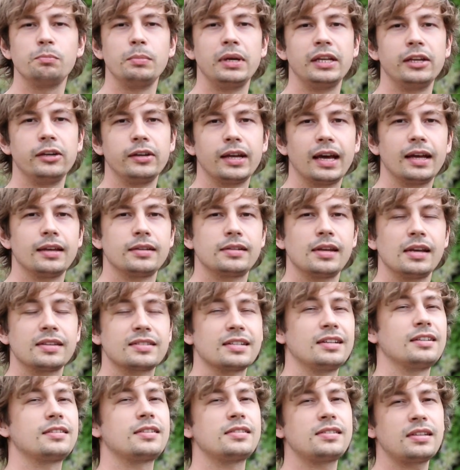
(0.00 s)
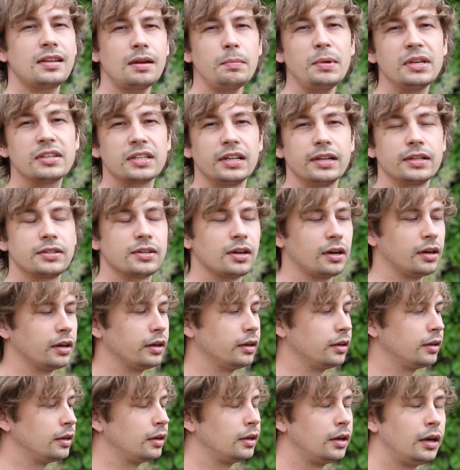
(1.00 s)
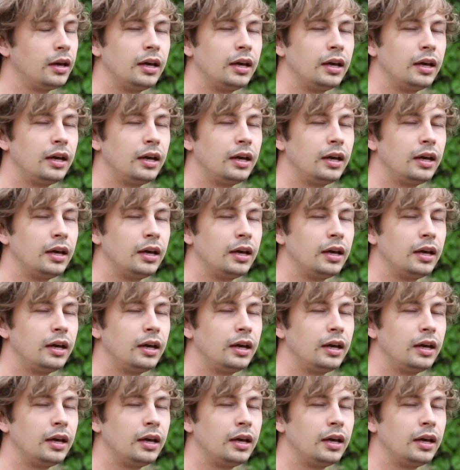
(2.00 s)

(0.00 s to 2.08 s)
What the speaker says: Minion SS, and it's a semi-slick tyre.